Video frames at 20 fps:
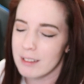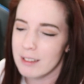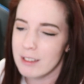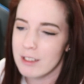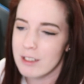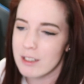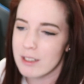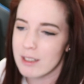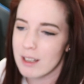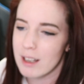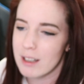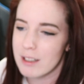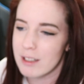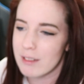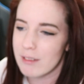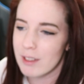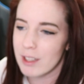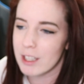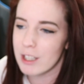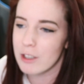I
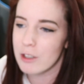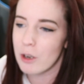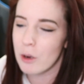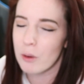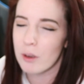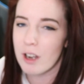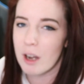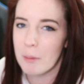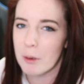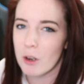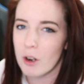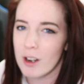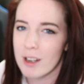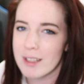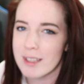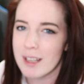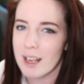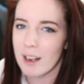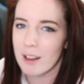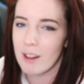just feel like you don't come
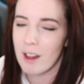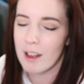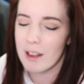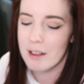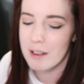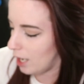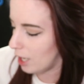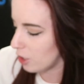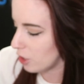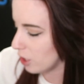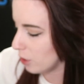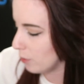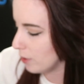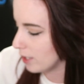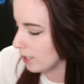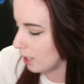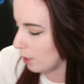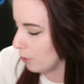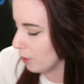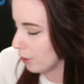across that a lot. Ashley
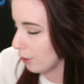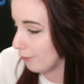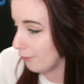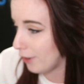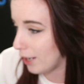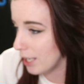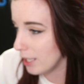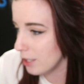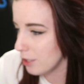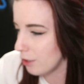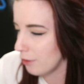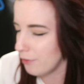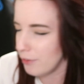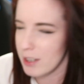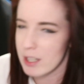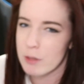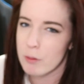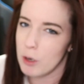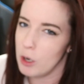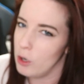was there with her friends. Her
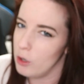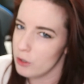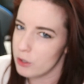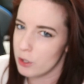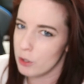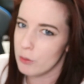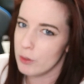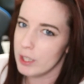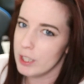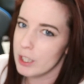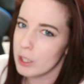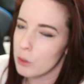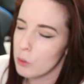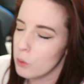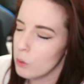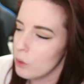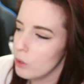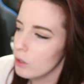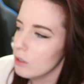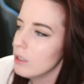friends were also really
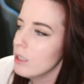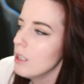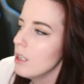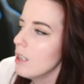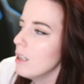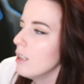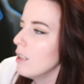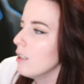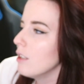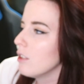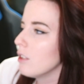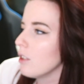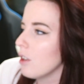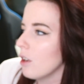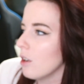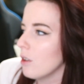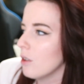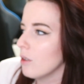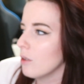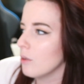cool.
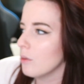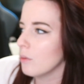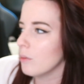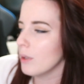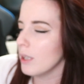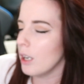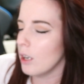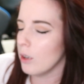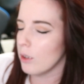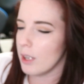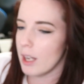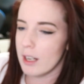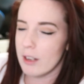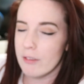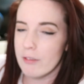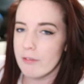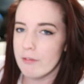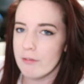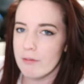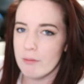So we
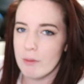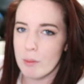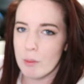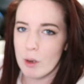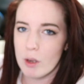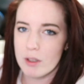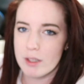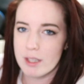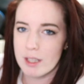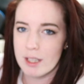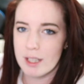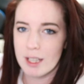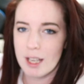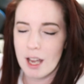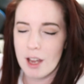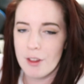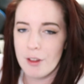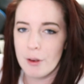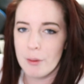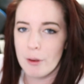were all sitting
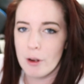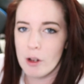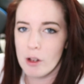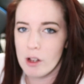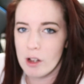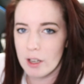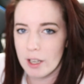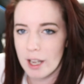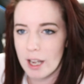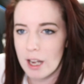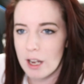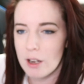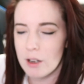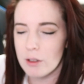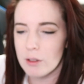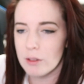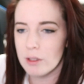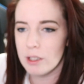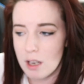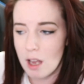together, we were all hung
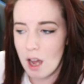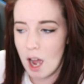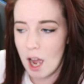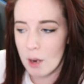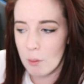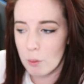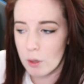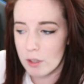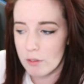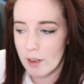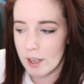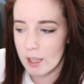out. I would